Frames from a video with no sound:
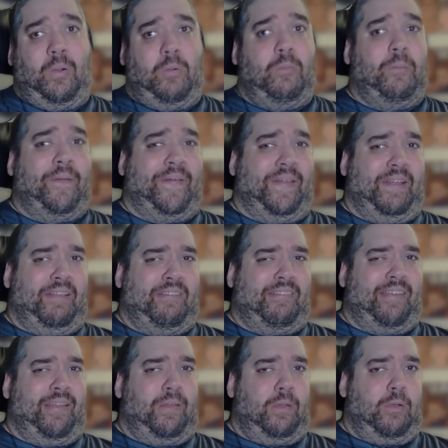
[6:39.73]
when they
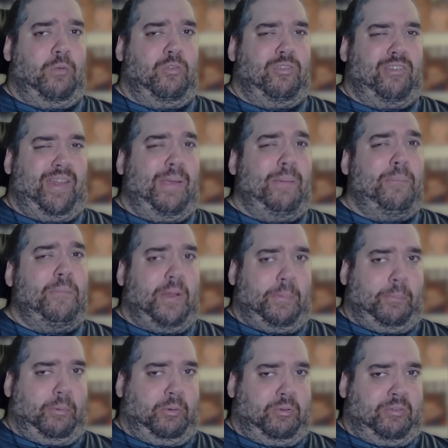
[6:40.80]
see low Steam
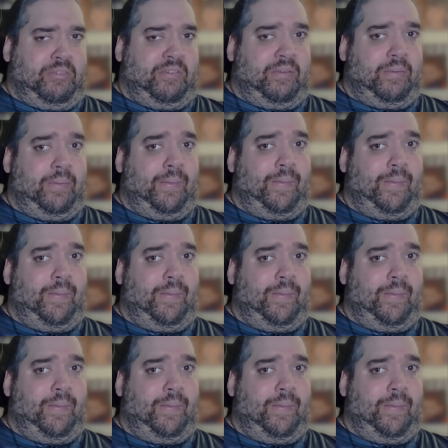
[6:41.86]
numbers,